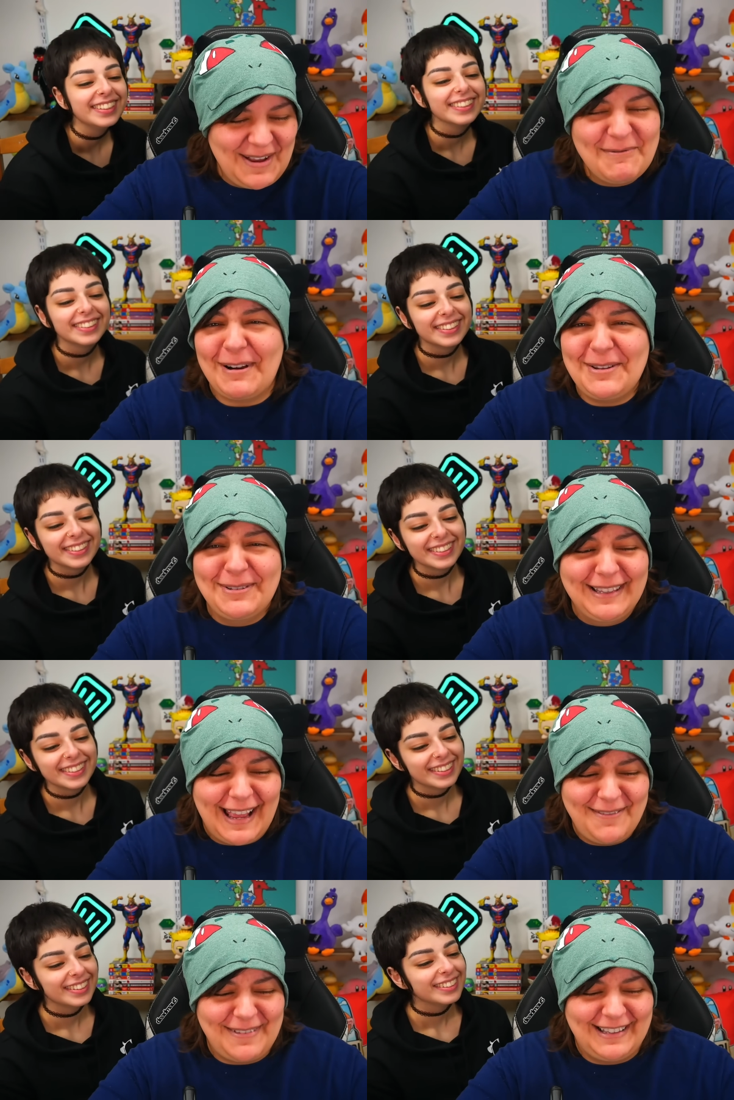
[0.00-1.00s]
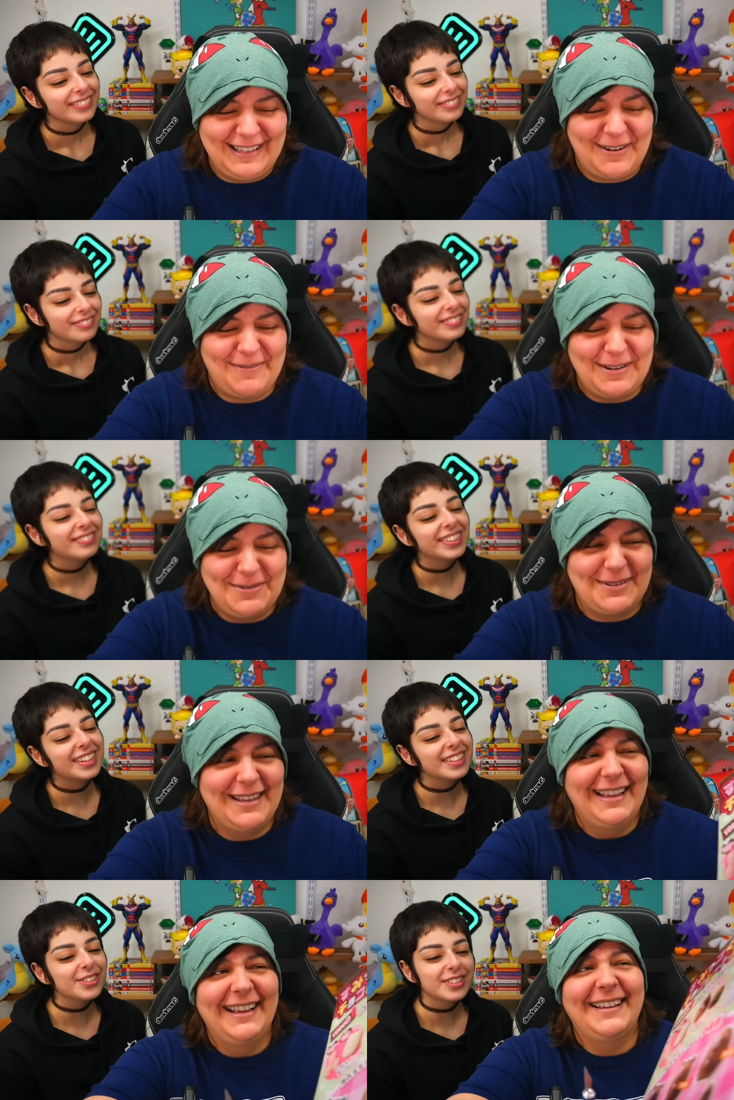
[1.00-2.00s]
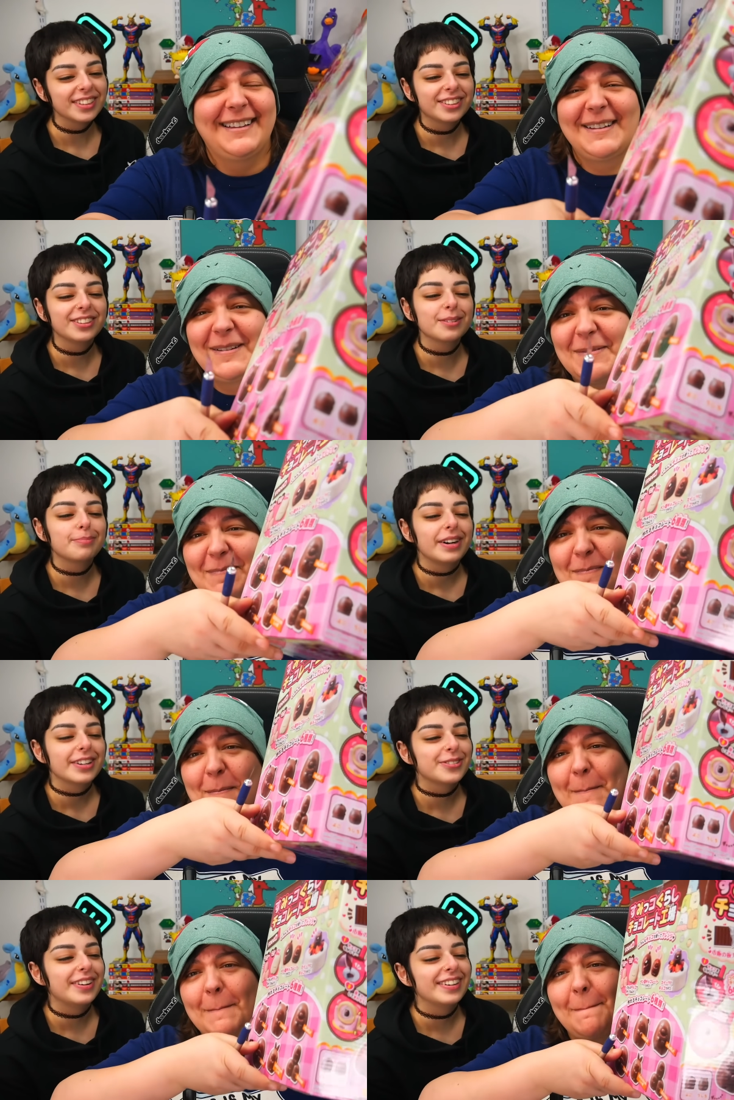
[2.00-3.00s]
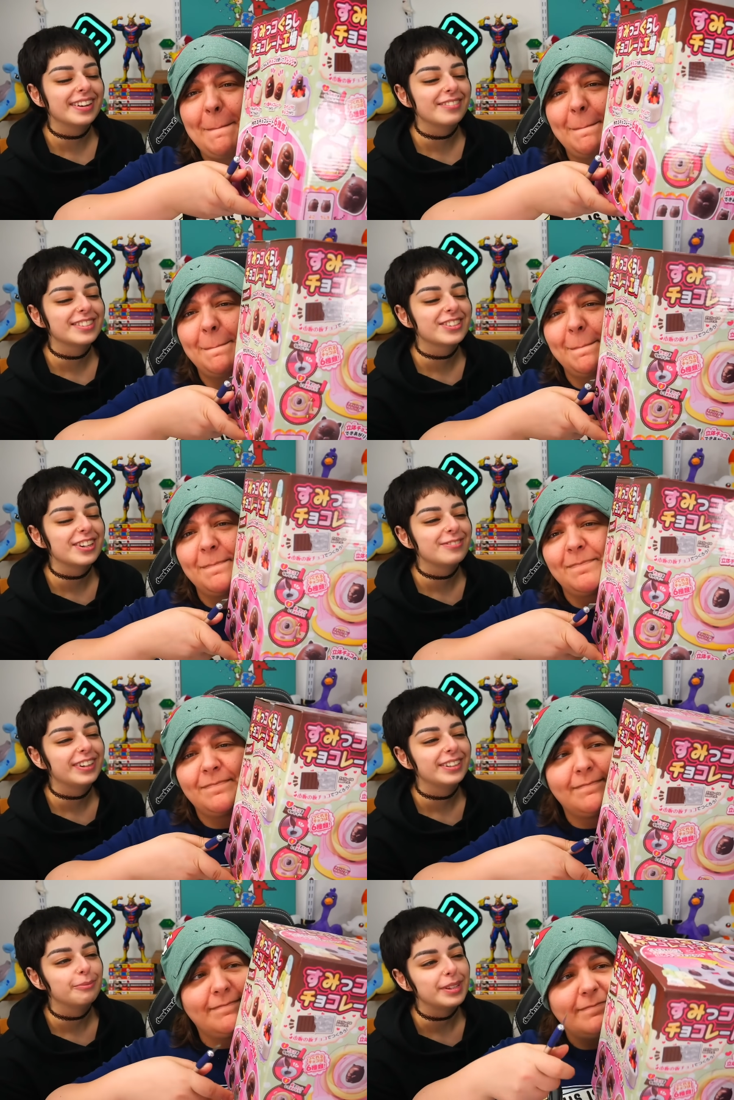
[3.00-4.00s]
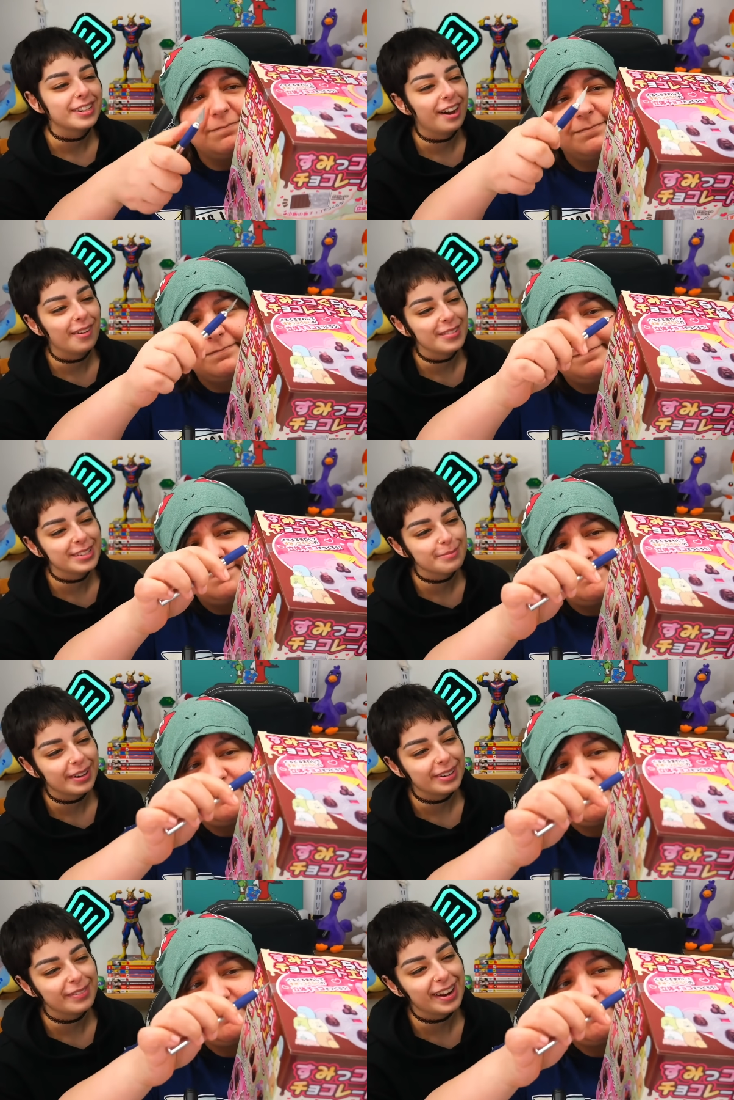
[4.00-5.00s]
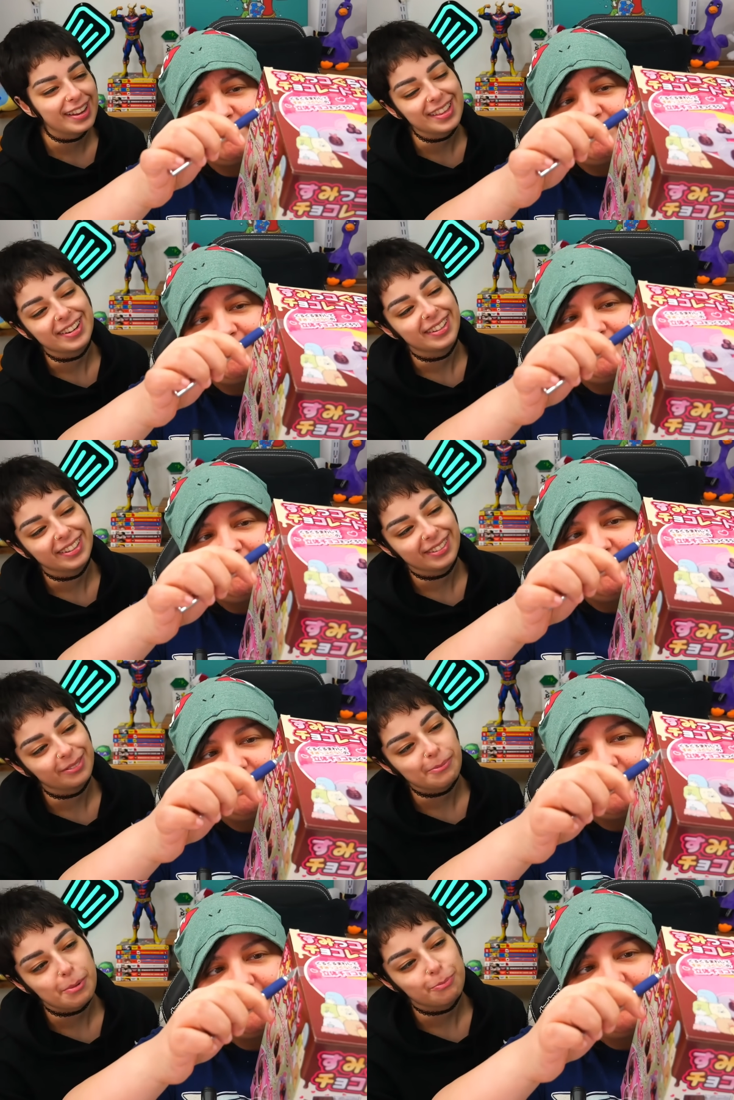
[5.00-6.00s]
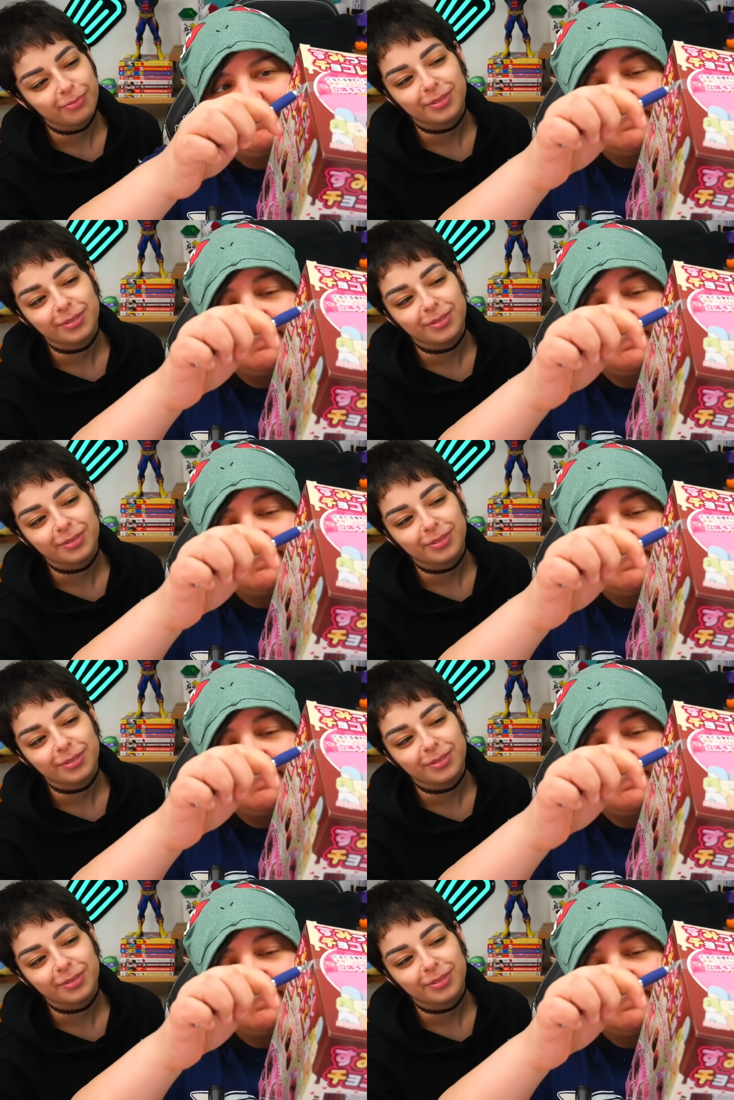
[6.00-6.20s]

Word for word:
Speaker 1: Why are you laughing? Like, why are you... Because you said turn the box around and I was trying to find a mean comment about it, but I couldn't remember.